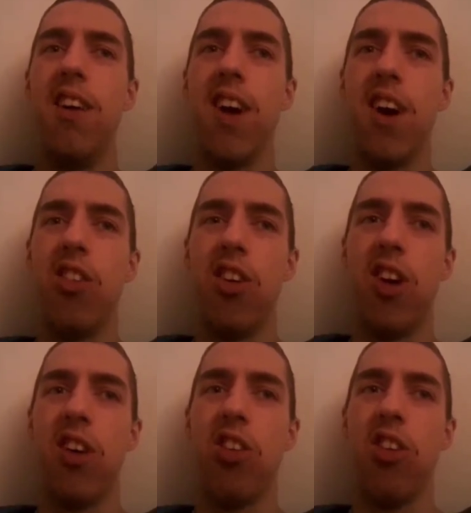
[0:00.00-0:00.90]
You guys are
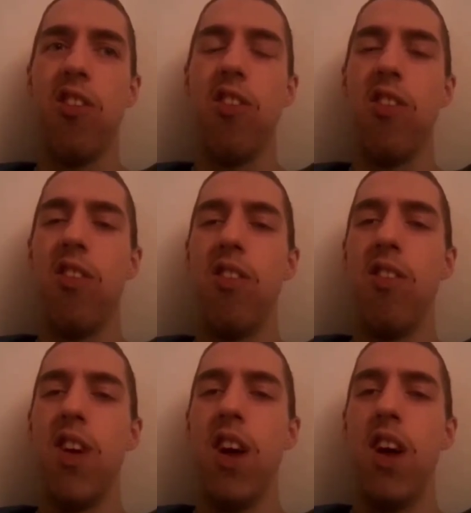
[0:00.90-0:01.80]
awesome.
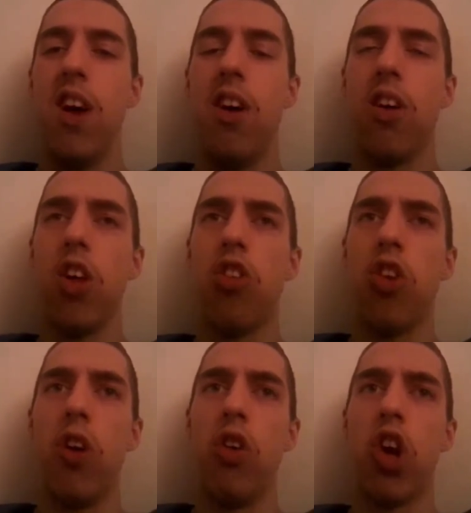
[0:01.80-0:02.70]
Okay,
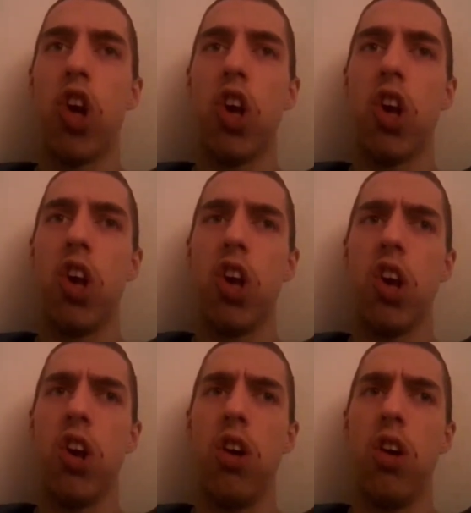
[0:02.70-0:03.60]
so I will
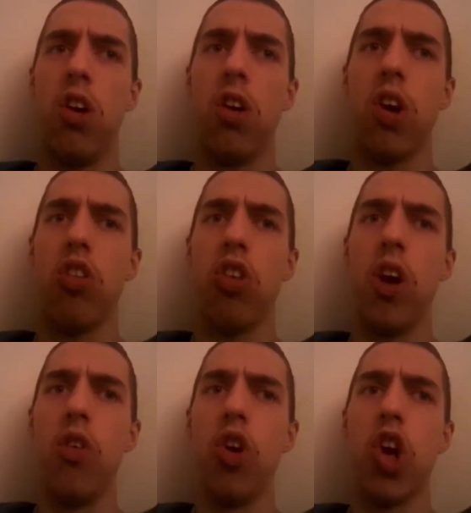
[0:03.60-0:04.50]
okay, so
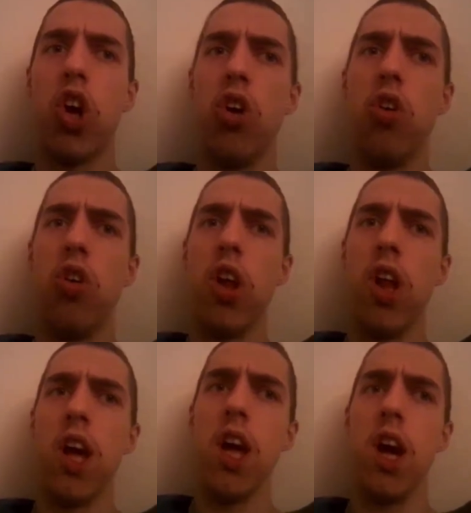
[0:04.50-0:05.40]
I will show you the
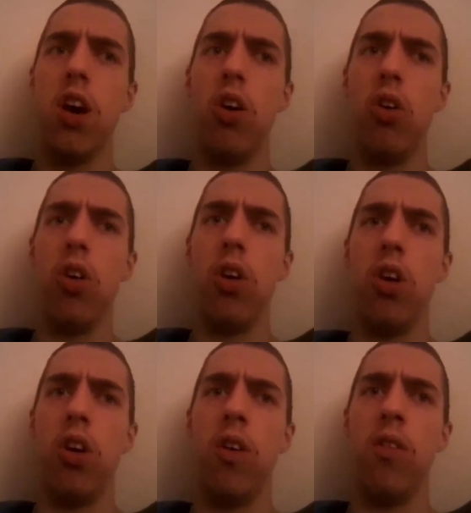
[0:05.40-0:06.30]
layout.
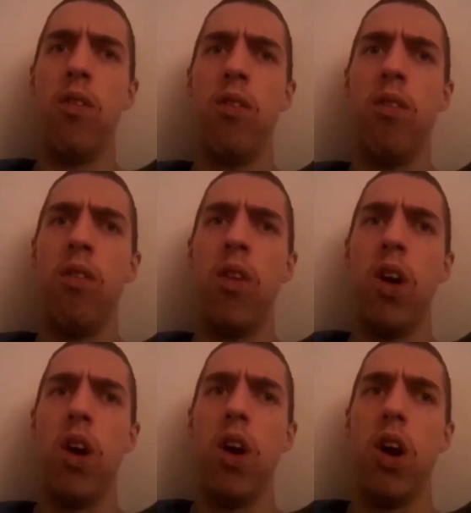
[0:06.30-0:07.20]
Uh,
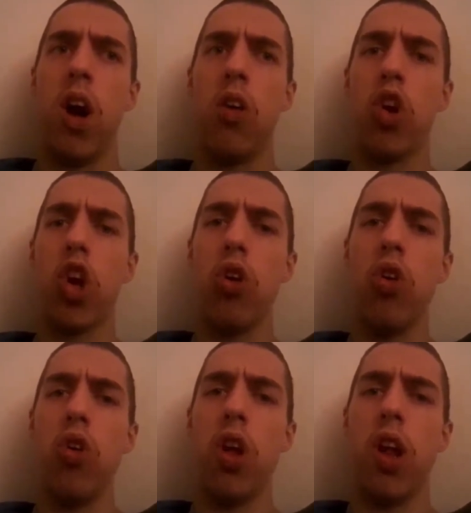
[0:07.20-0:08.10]
I will show
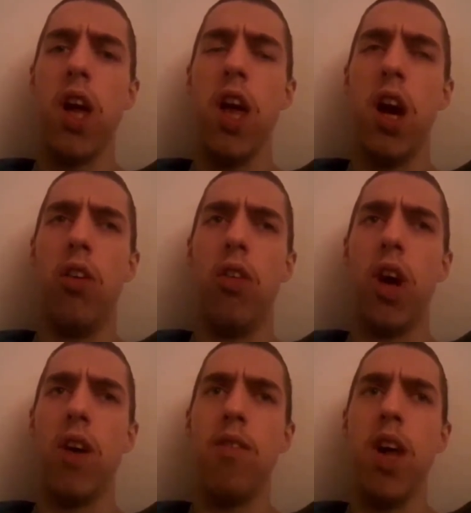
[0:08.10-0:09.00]
you the layout what
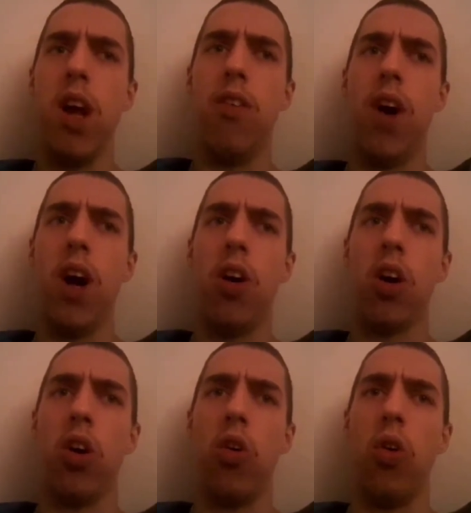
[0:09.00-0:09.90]
I made a while
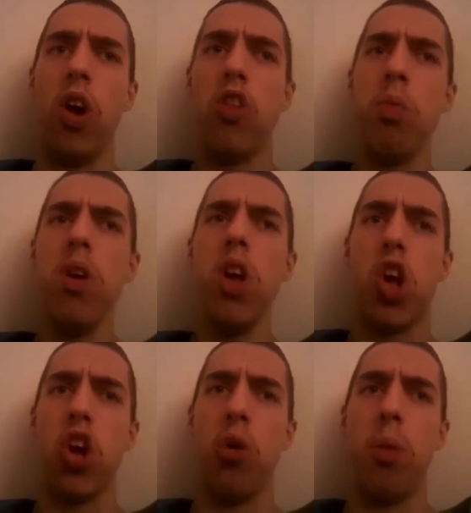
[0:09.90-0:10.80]
ago. It's pretty
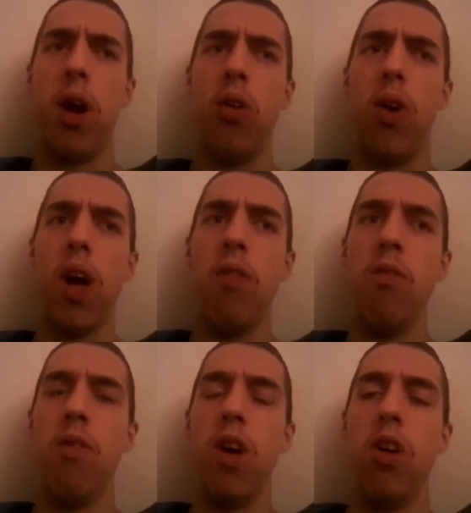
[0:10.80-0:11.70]
short, by the way.
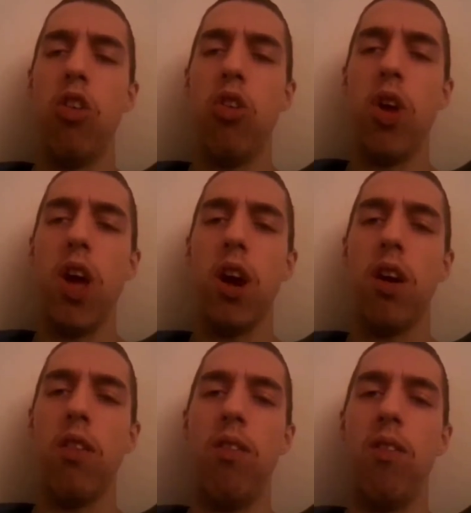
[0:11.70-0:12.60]
So yeah,
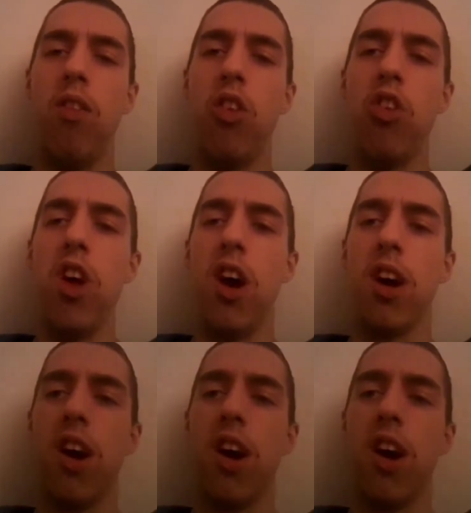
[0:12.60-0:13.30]
see ya,